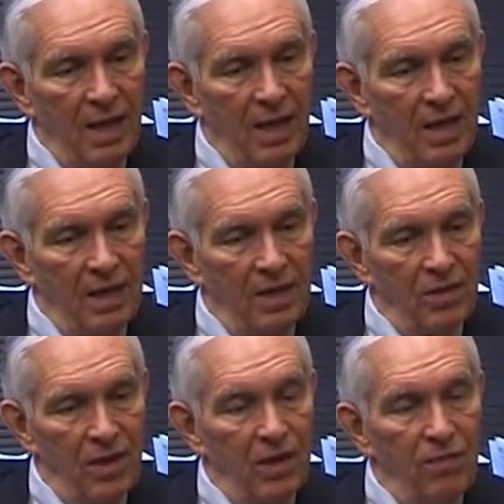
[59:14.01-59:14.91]
and
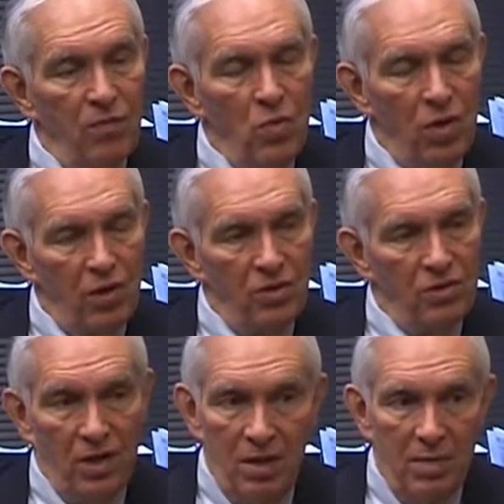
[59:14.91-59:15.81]
there are a few
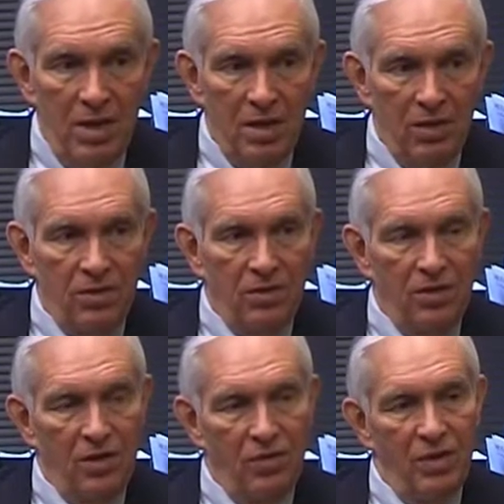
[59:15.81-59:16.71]
others, not many others in
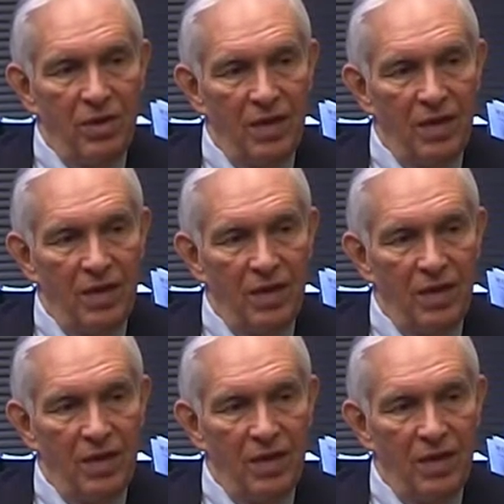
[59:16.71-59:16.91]
the country,